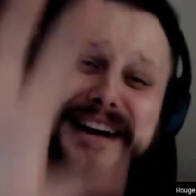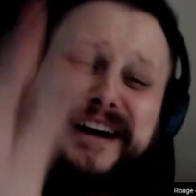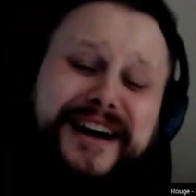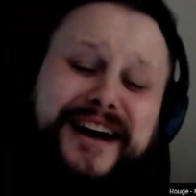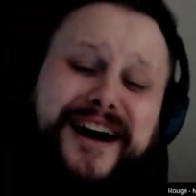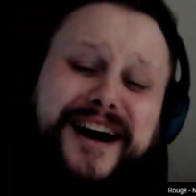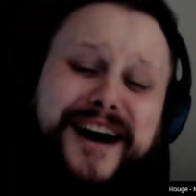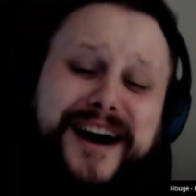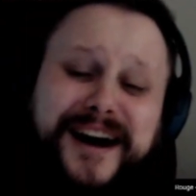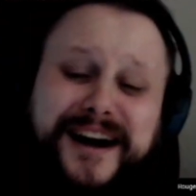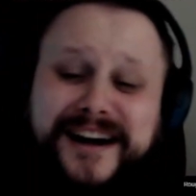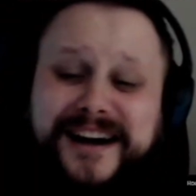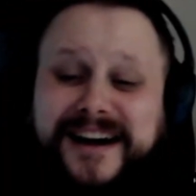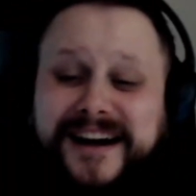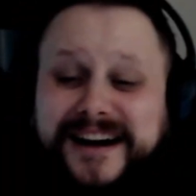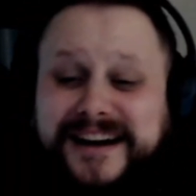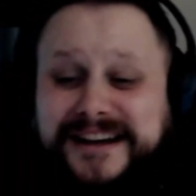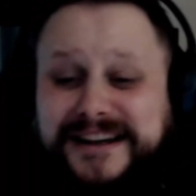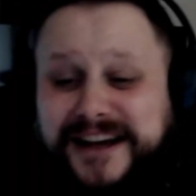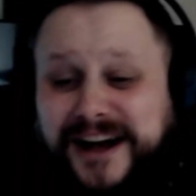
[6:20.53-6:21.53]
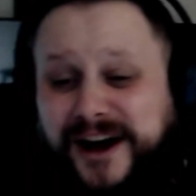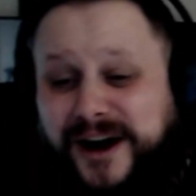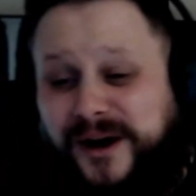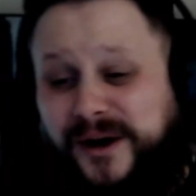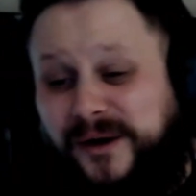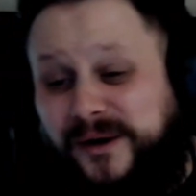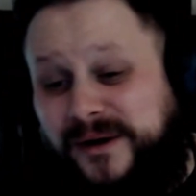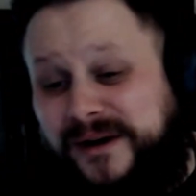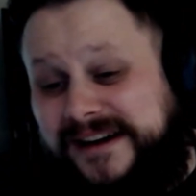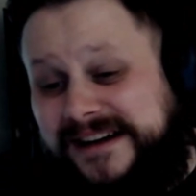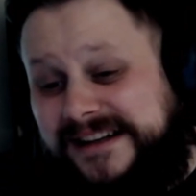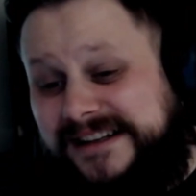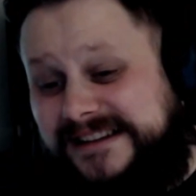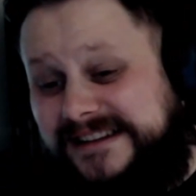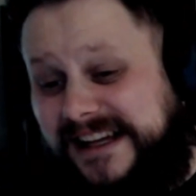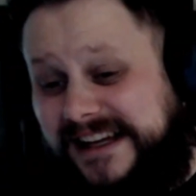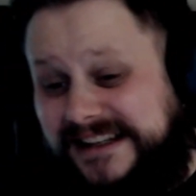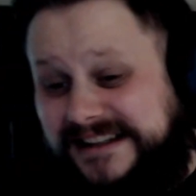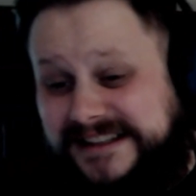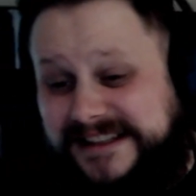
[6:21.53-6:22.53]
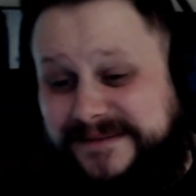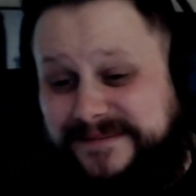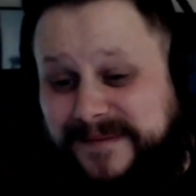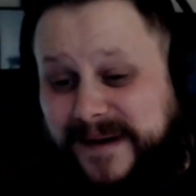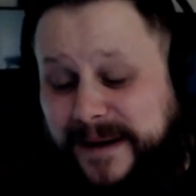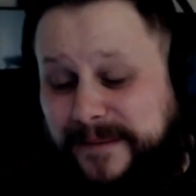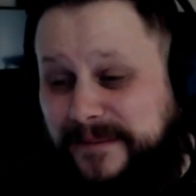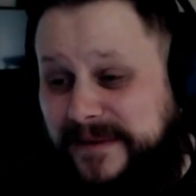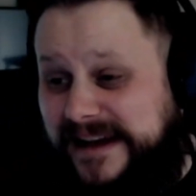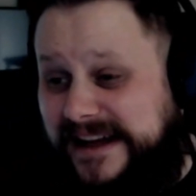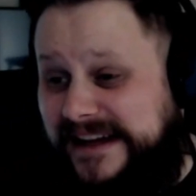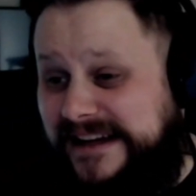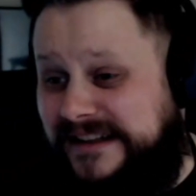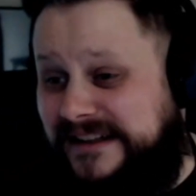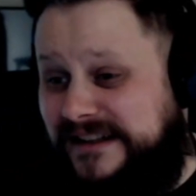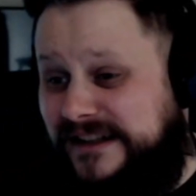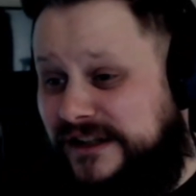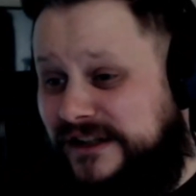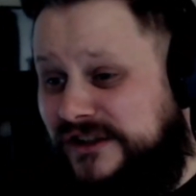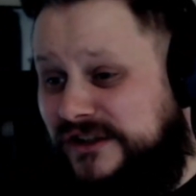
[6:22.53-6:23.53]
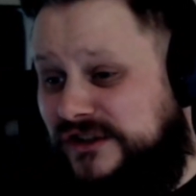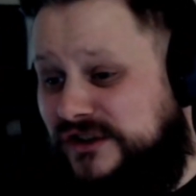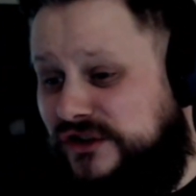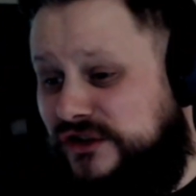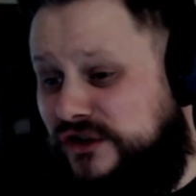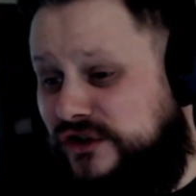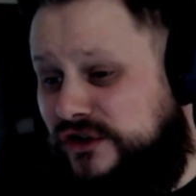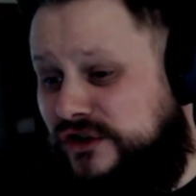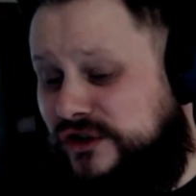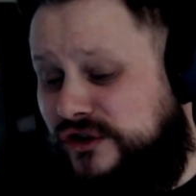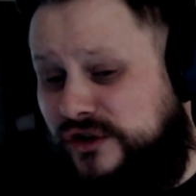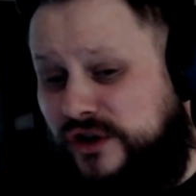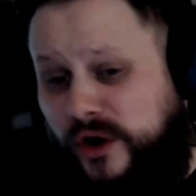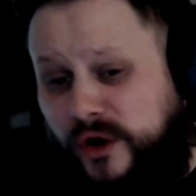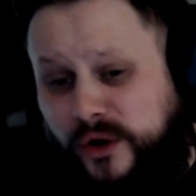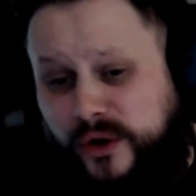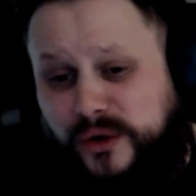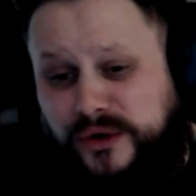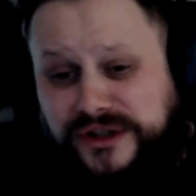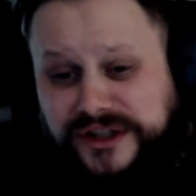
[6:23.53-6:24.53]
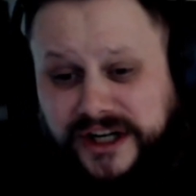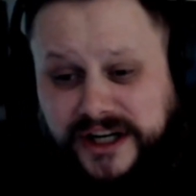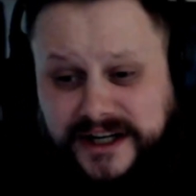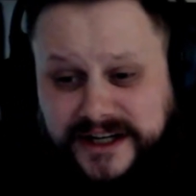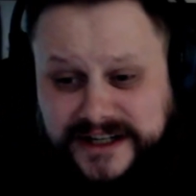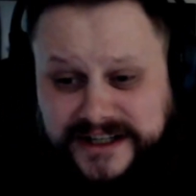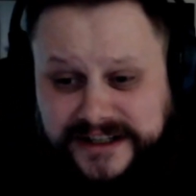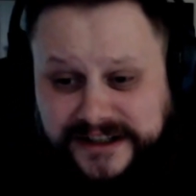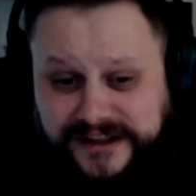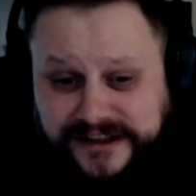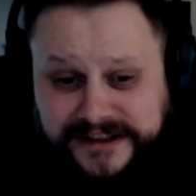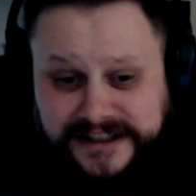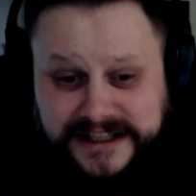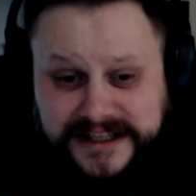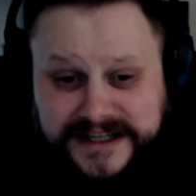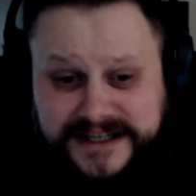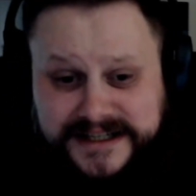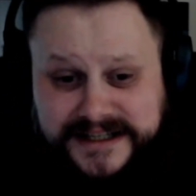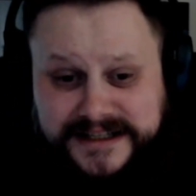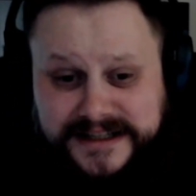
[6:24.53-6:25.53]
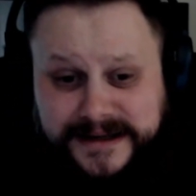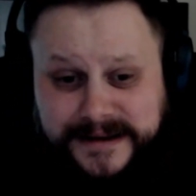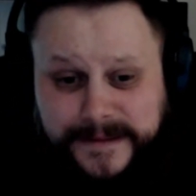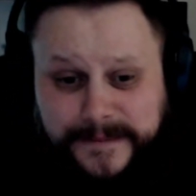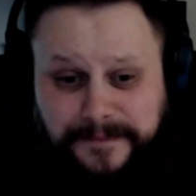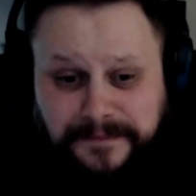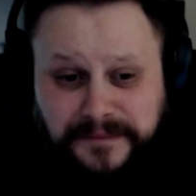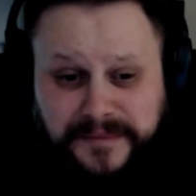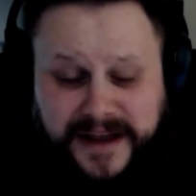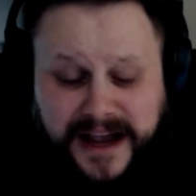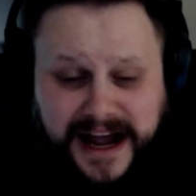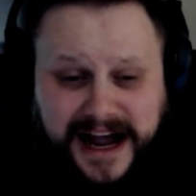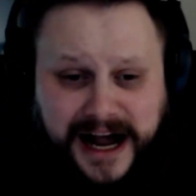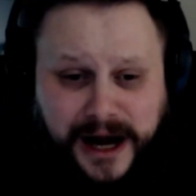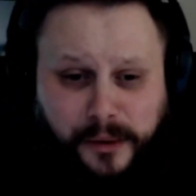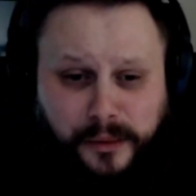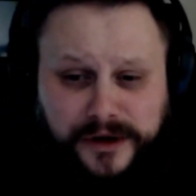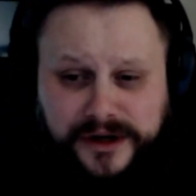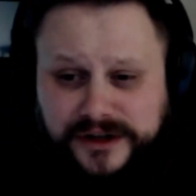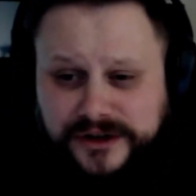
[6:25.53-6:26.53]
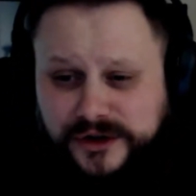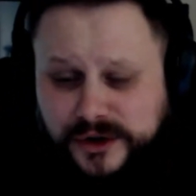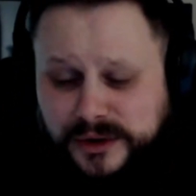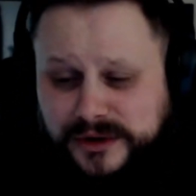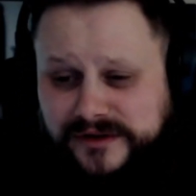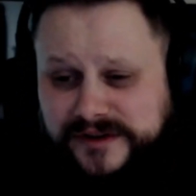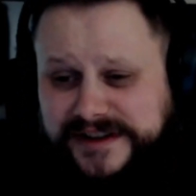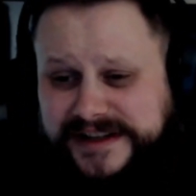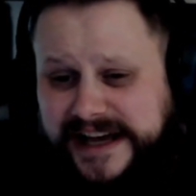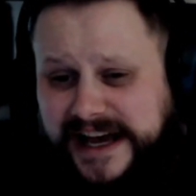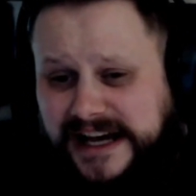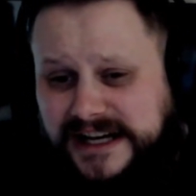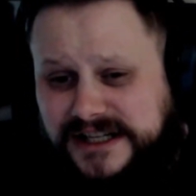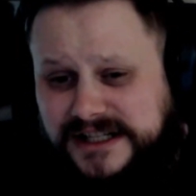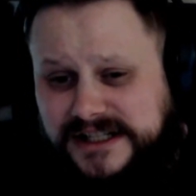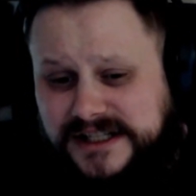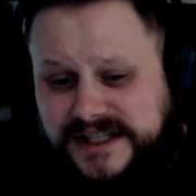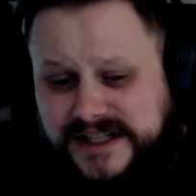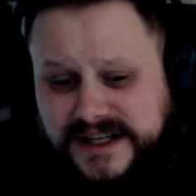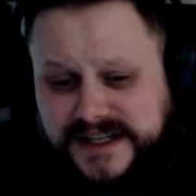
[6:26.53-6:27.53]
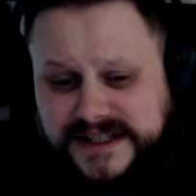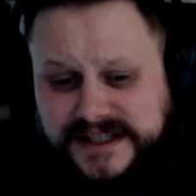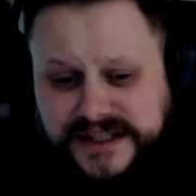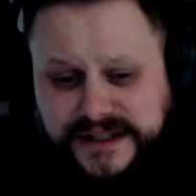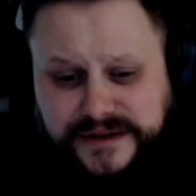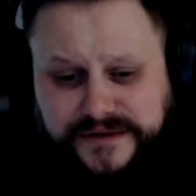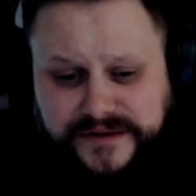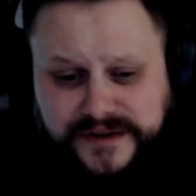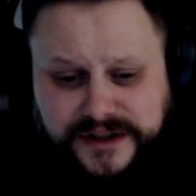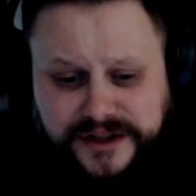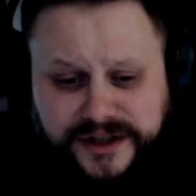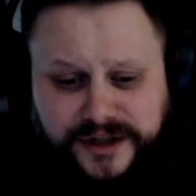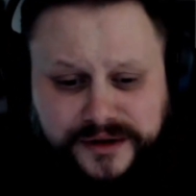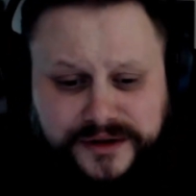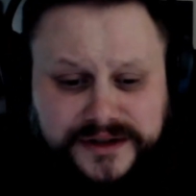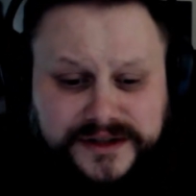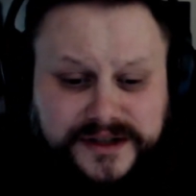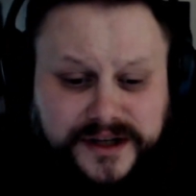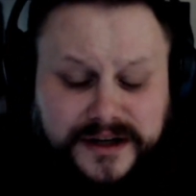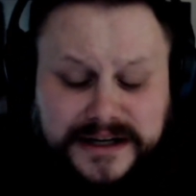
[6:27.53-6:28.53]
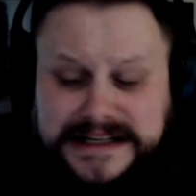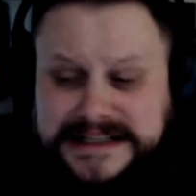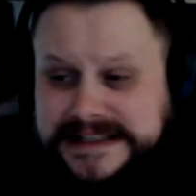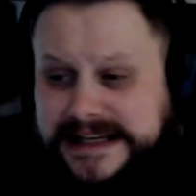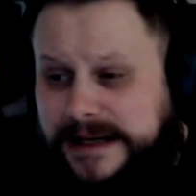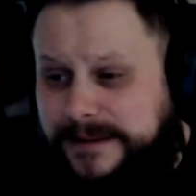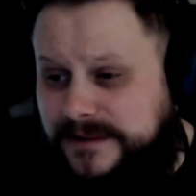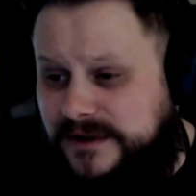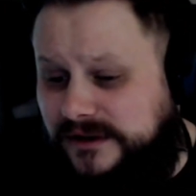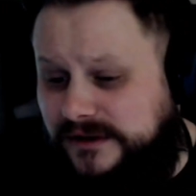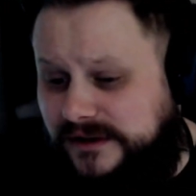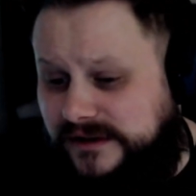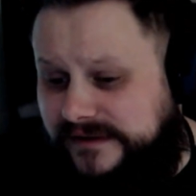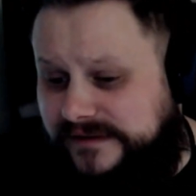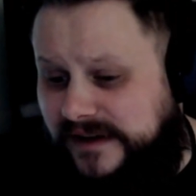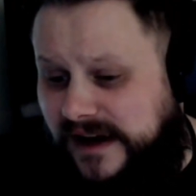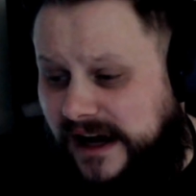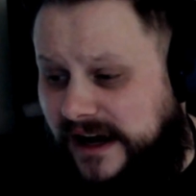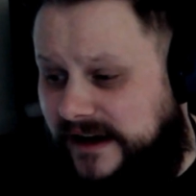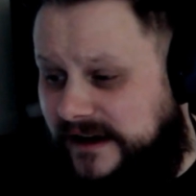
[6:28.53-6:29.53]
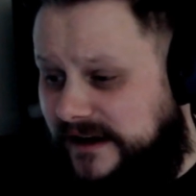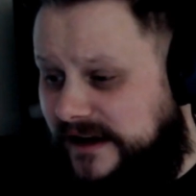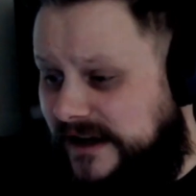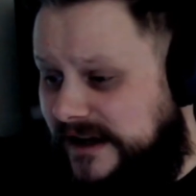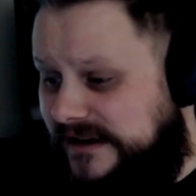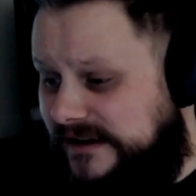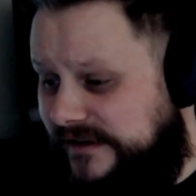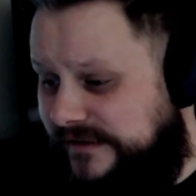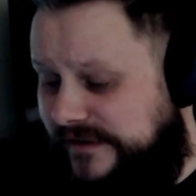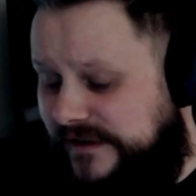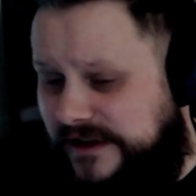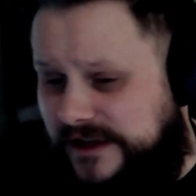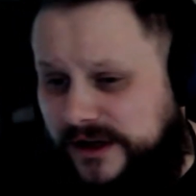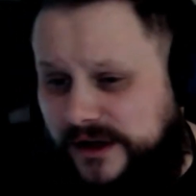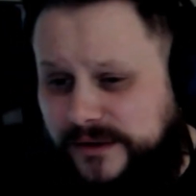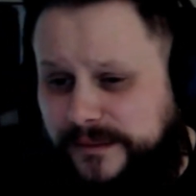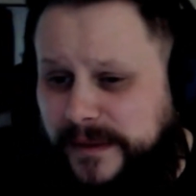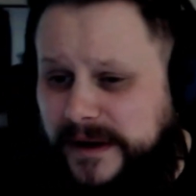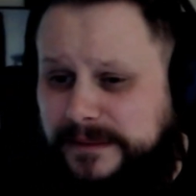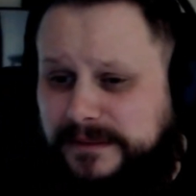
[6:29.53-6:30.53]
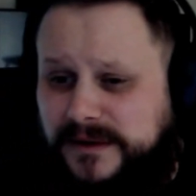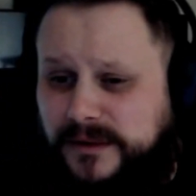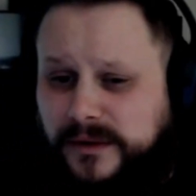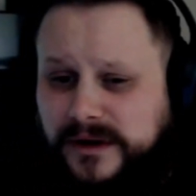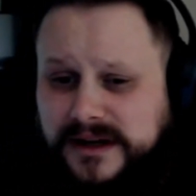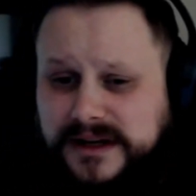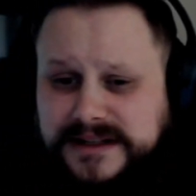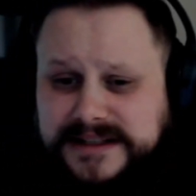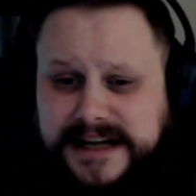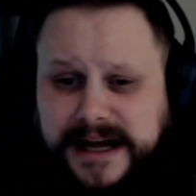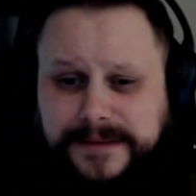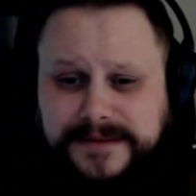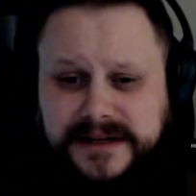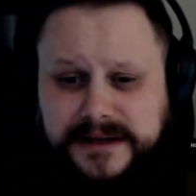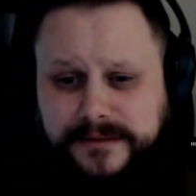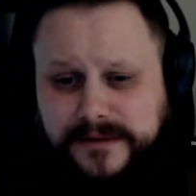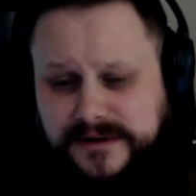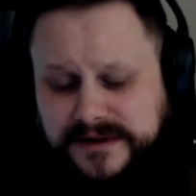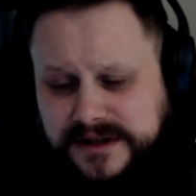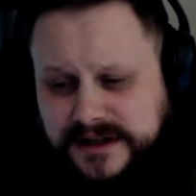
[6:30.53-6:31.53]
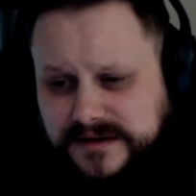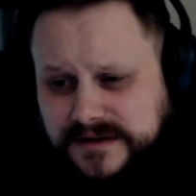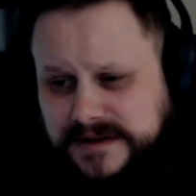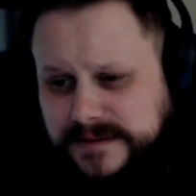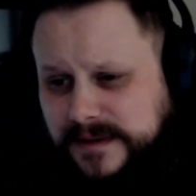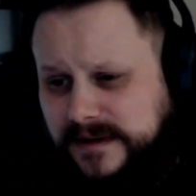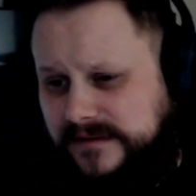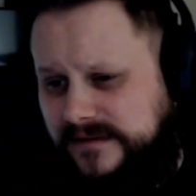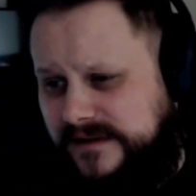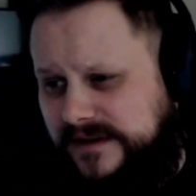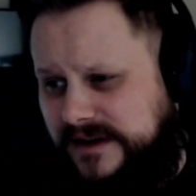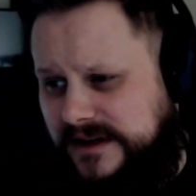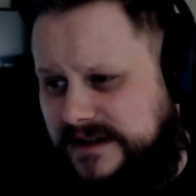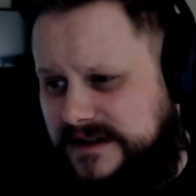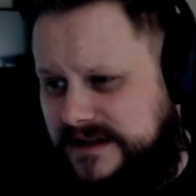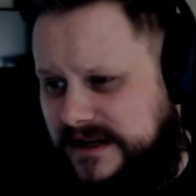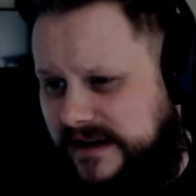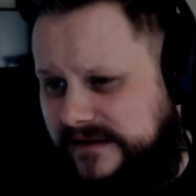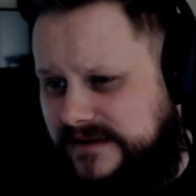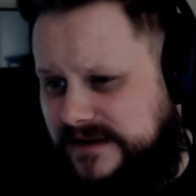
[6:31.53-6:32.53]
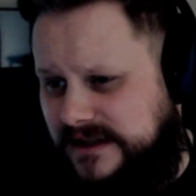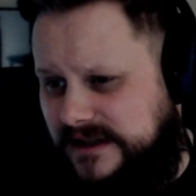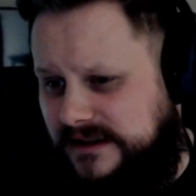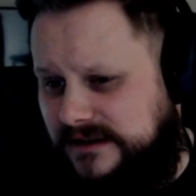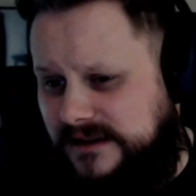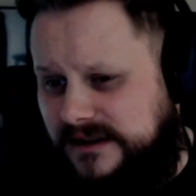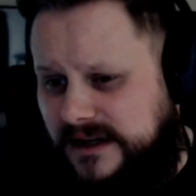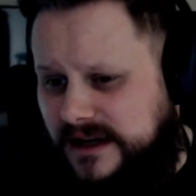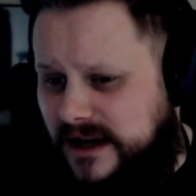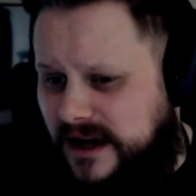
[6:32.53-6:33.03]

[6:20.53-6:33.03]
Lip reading: Oh, yo, they did my man so dirty on this. I wouldn't do a reaction just to the video. The song is absolutely fire. The video might be one of the top 10 most disrespectful things that I've seen.